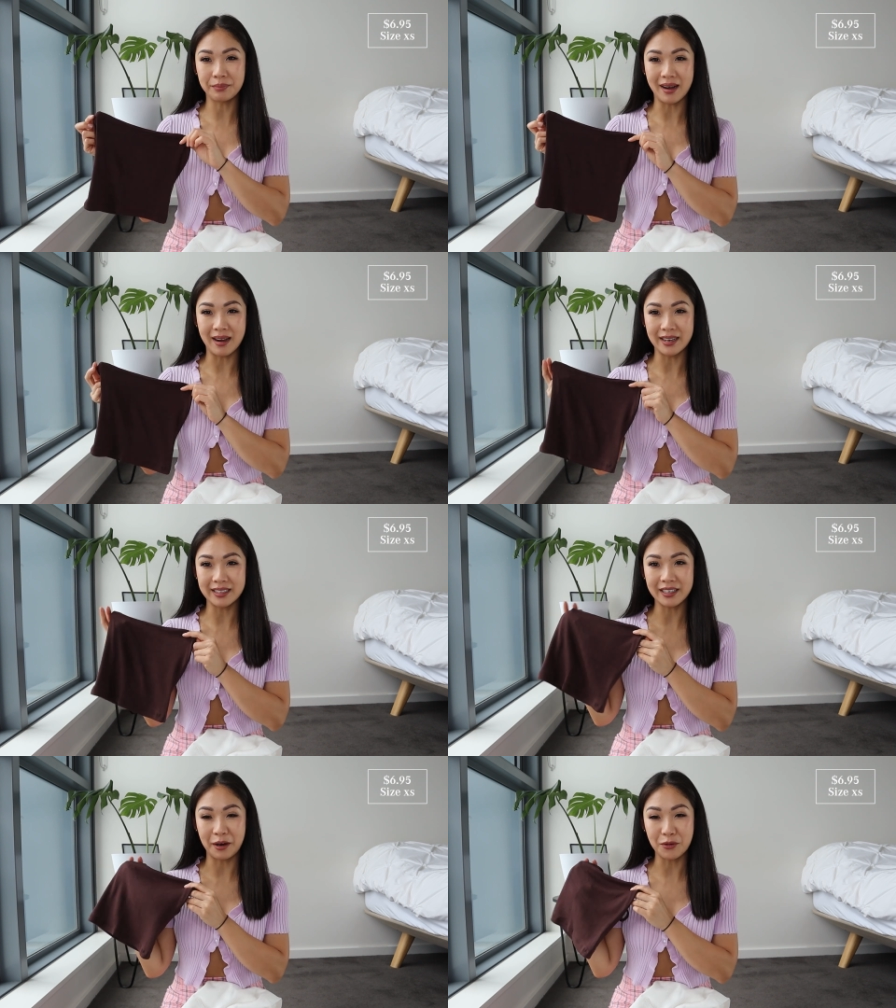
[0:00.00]

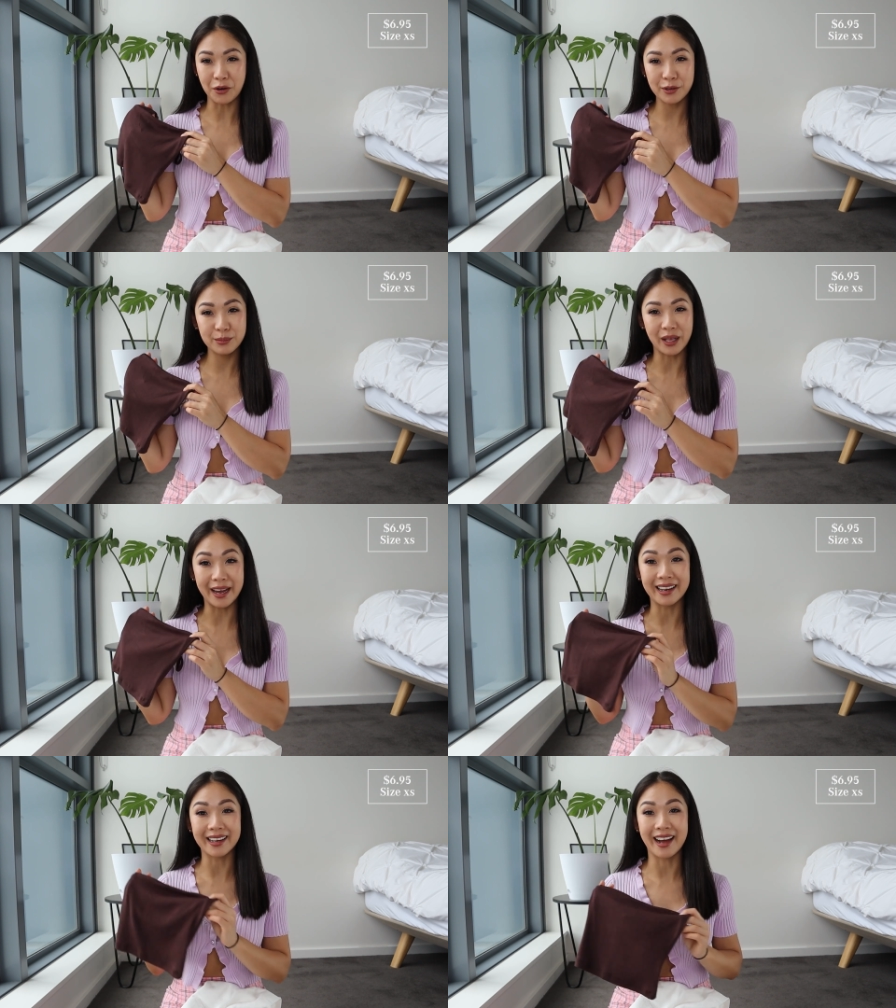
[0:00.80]
but I'm not
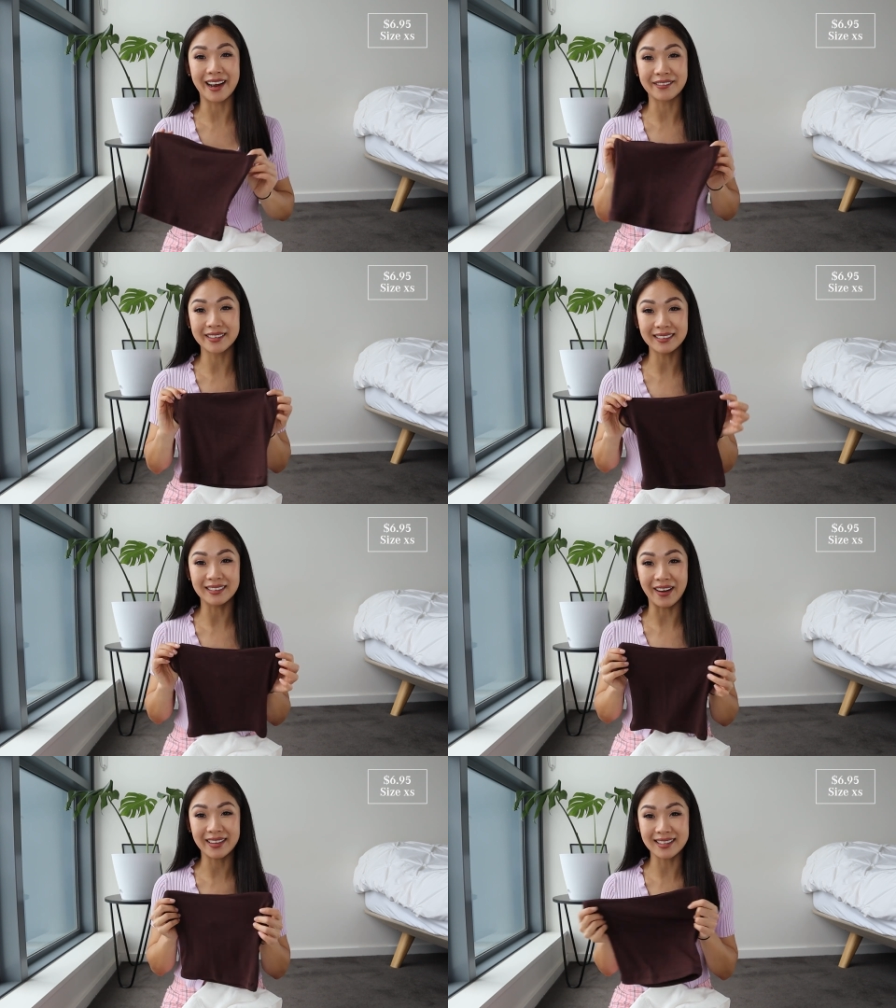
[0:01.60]
complaining. I really
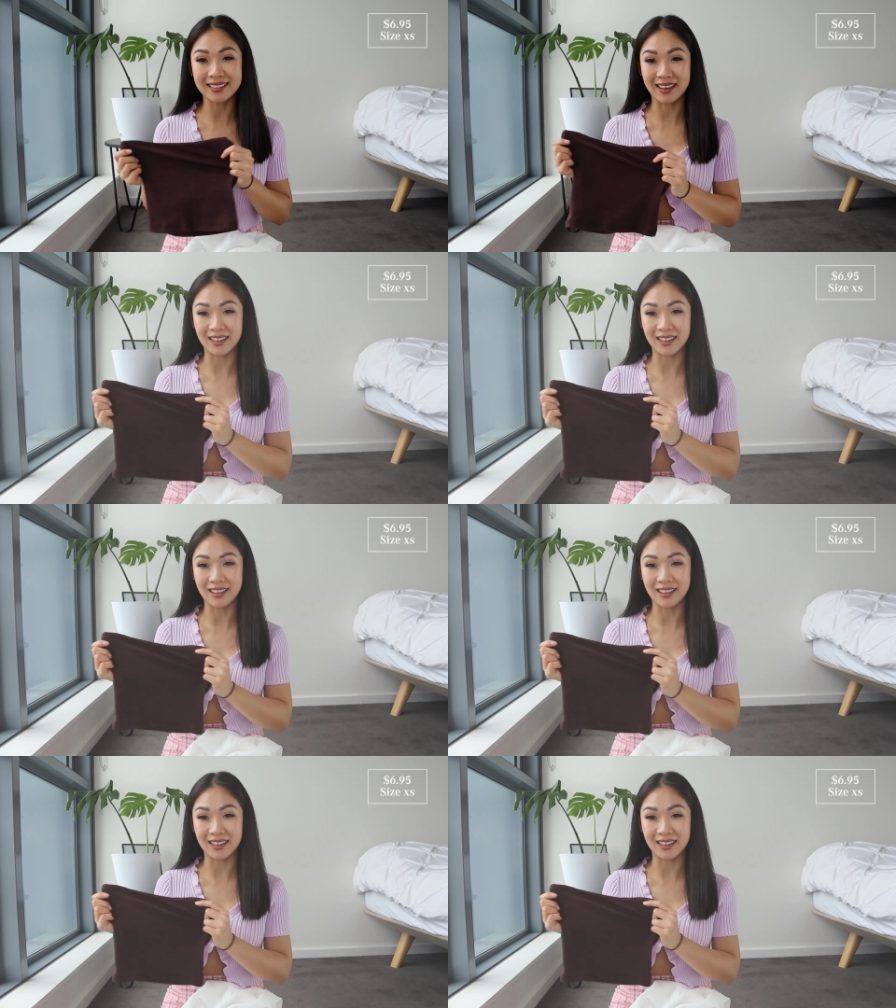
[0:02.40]
like this